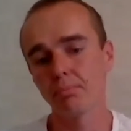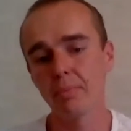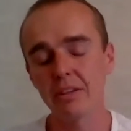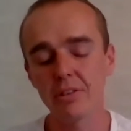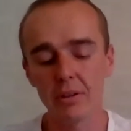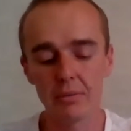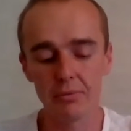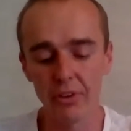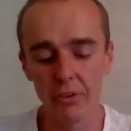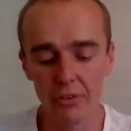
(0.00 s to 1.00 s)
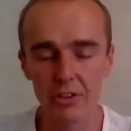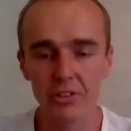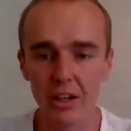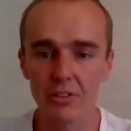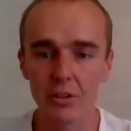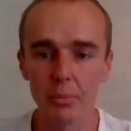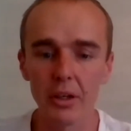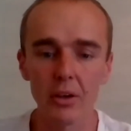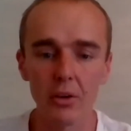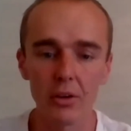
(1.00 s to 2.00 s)
basic first
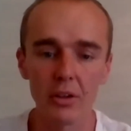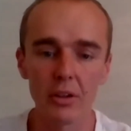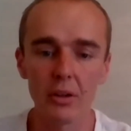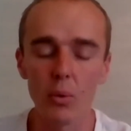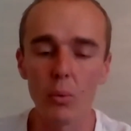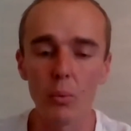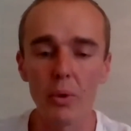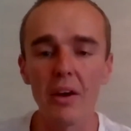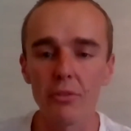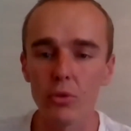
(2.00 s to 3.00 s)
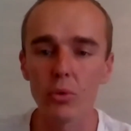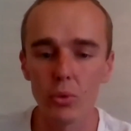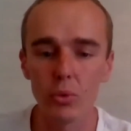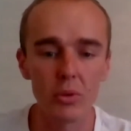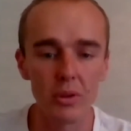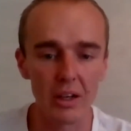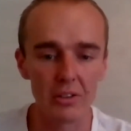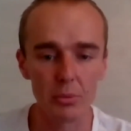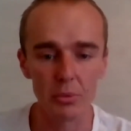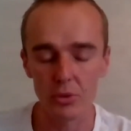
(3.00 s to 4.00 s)
customer, we have two
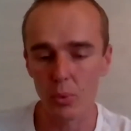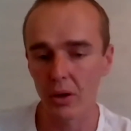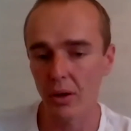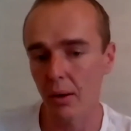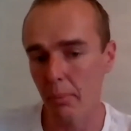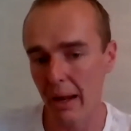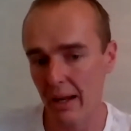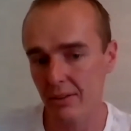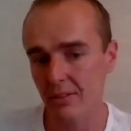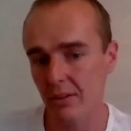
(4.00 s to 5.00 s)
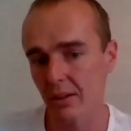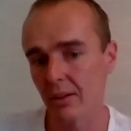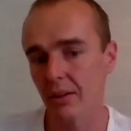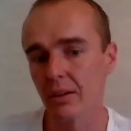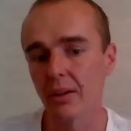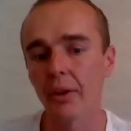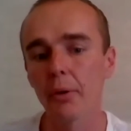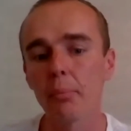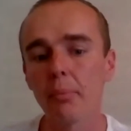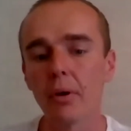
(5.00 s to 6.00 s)
customers. One are banks, and
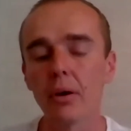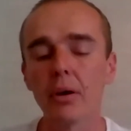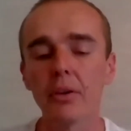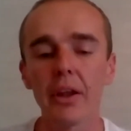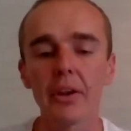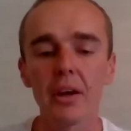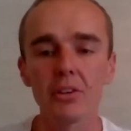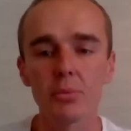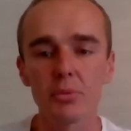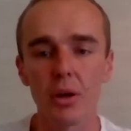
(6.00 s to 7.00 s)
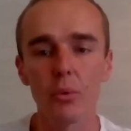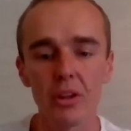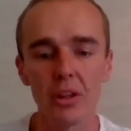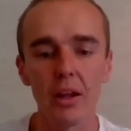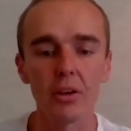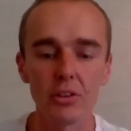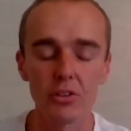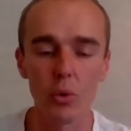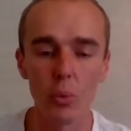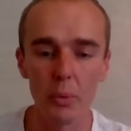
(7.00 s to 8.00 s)
another customers are retailers.
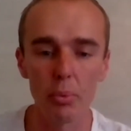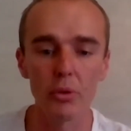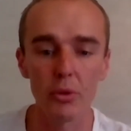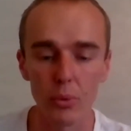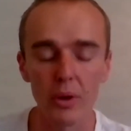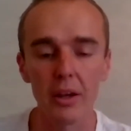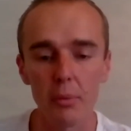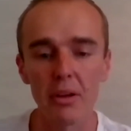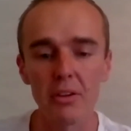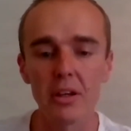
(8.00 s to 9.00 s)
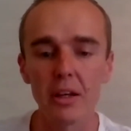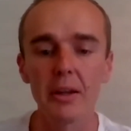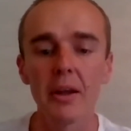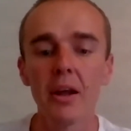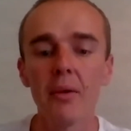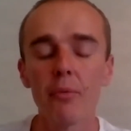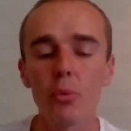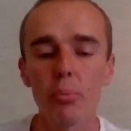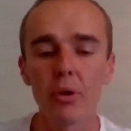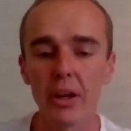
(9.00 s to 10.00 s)
So we put it together basically to
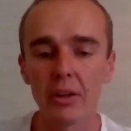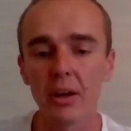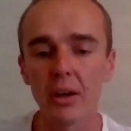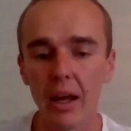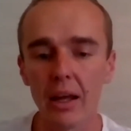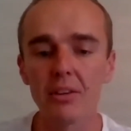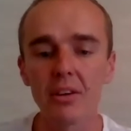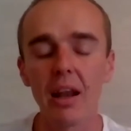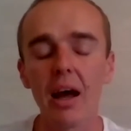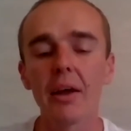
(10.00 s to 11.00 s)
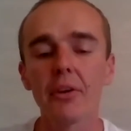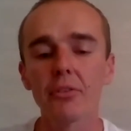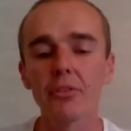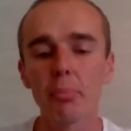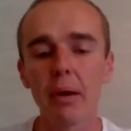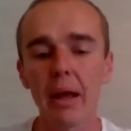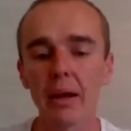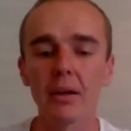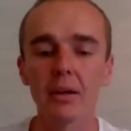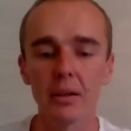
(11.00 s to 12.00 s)
bring the end client of the
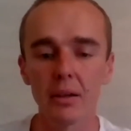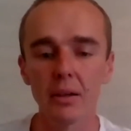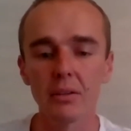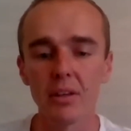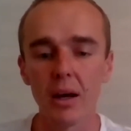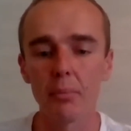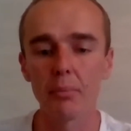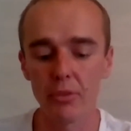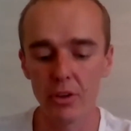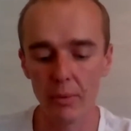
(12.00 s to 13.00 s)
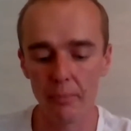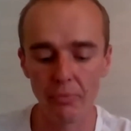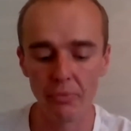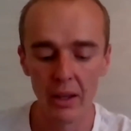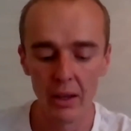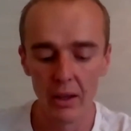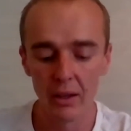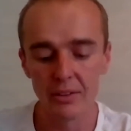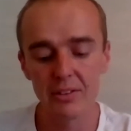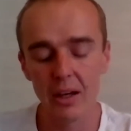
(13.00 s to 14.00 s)
bank some
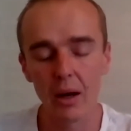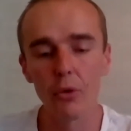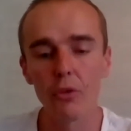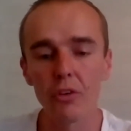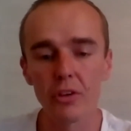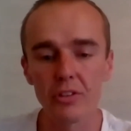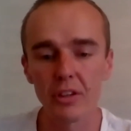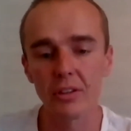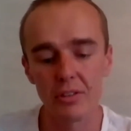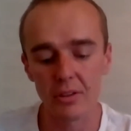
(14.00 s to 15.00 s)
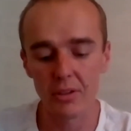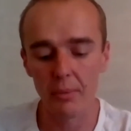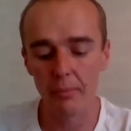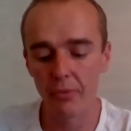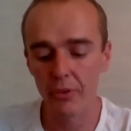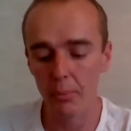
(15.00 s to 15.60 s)
discount offers and say some